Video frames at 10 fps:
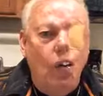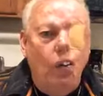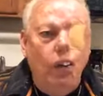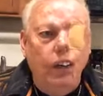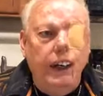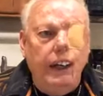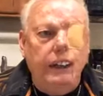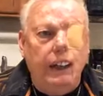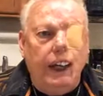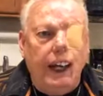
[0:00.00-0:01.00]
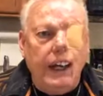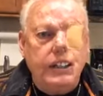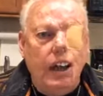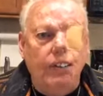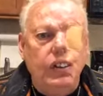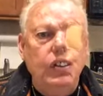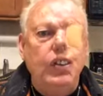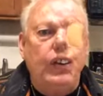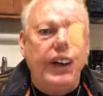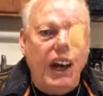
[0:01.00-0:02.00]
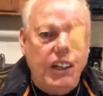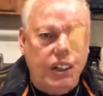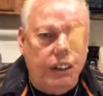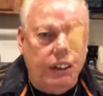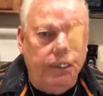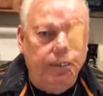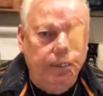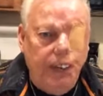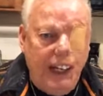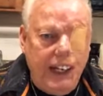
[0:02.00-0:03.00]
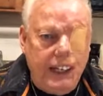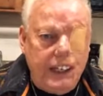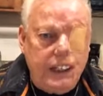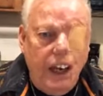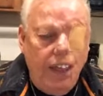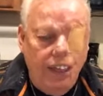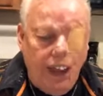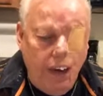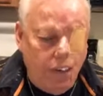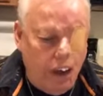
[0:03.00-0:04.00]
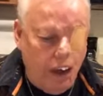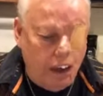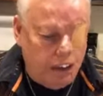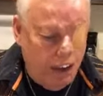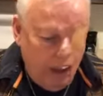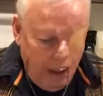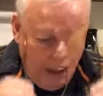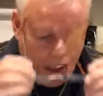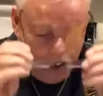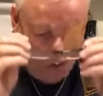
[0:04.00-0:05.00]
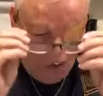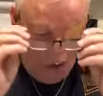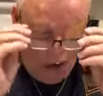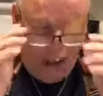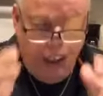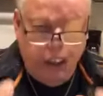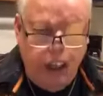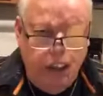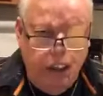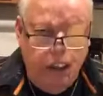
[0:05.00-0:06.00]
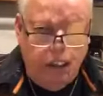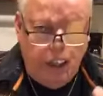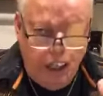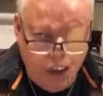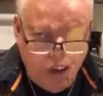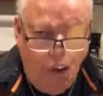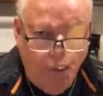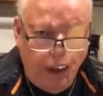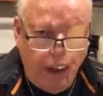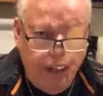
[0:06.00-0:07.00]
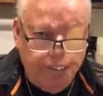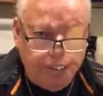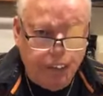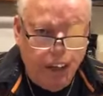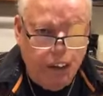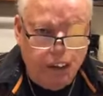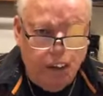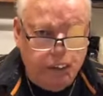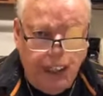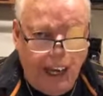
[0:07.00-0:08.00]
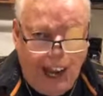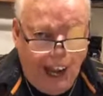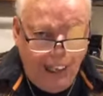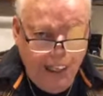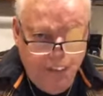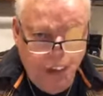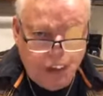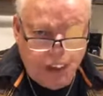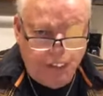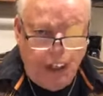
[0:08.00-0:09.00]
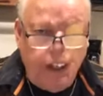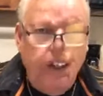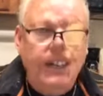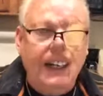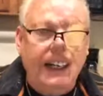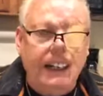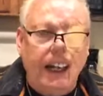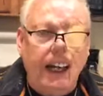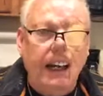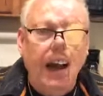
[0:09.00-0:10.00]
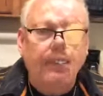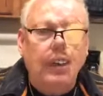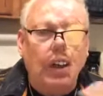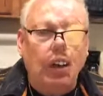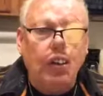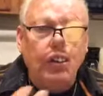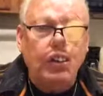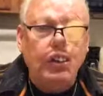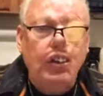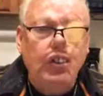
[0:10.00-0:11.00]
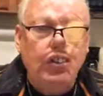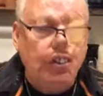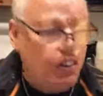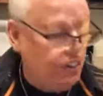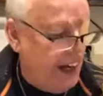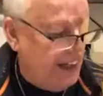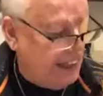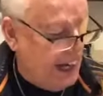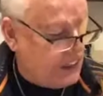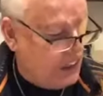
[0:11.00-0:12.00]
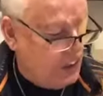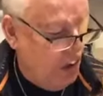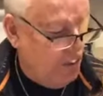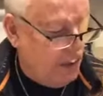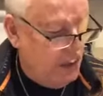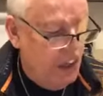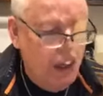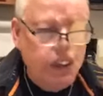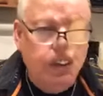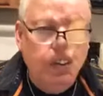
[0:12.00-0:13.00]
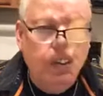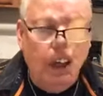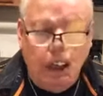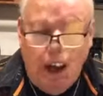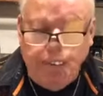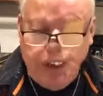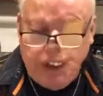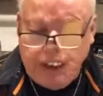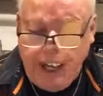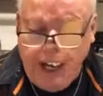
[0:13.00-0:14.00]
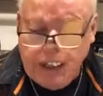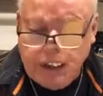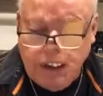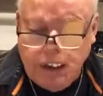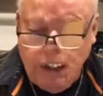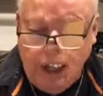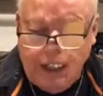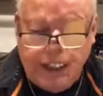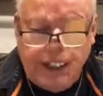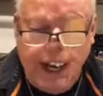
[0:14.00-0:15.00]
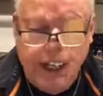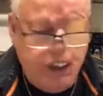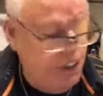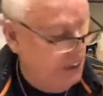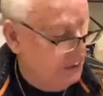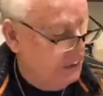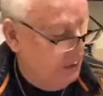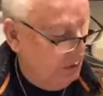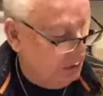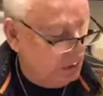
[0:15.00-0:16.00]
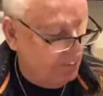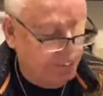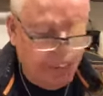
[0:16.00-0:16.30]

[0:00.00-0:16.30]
We're in the class of new creation beings. They were not. And so he said, think soberly. Don't think highly of yourself like you've done anything, but learn to use your faith as a servant to accomplish the task that God has assigned you in the earth.